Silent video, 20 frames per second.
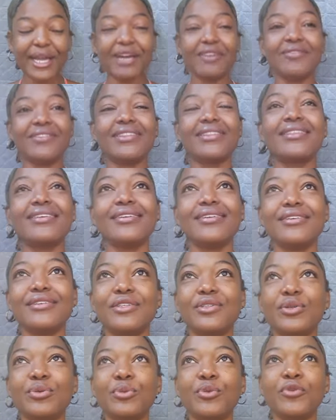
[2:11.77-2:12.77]
everything
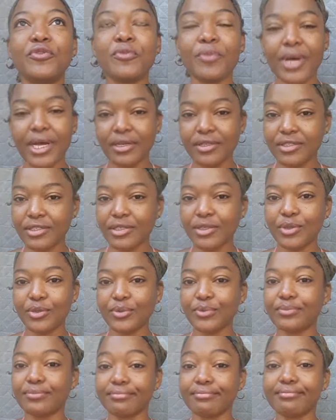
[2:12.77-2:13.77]
to move back to you
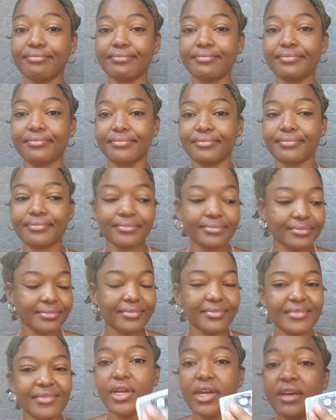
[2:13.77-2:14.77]

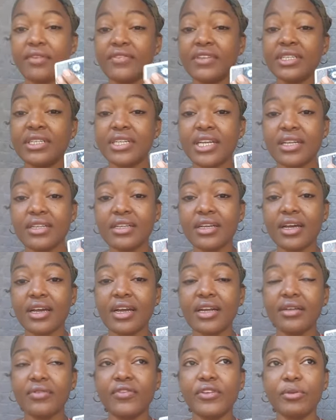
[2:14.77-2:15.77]
we have the death
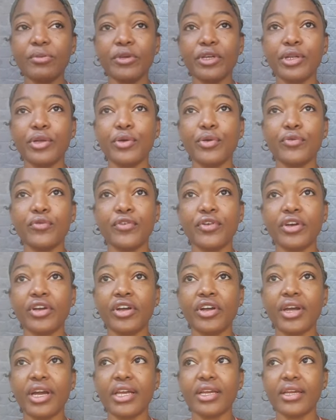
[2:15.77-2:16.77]
card flipping
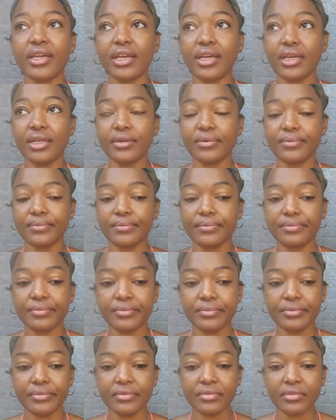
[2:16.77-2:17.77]
over again
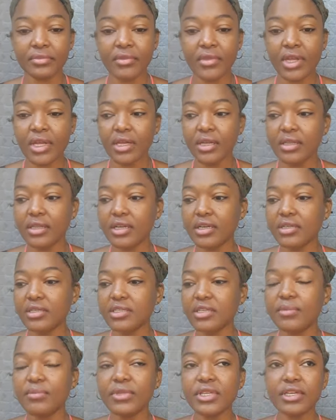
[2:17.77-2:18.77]
there's
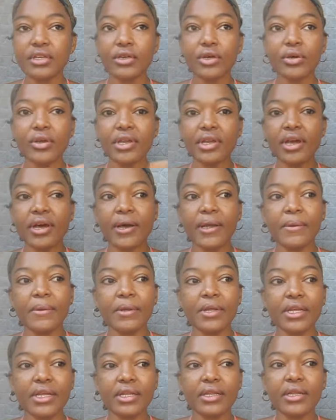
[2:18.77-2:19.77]
something going on
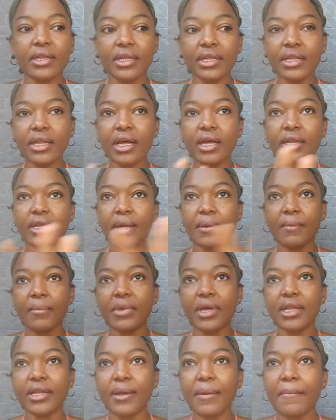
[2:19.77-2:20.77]
in, in on, a,
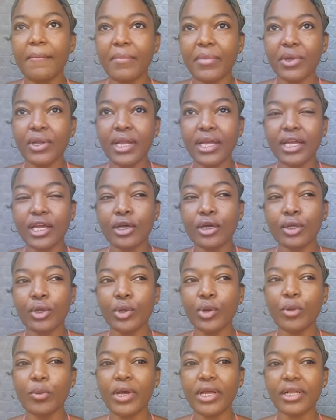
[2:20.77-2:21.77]
on a like a
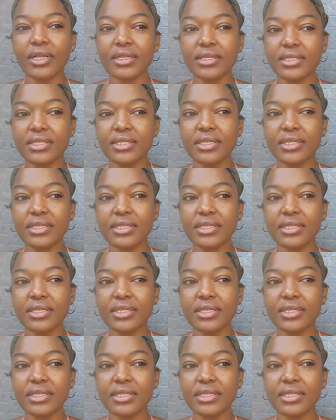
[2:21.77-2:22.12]
global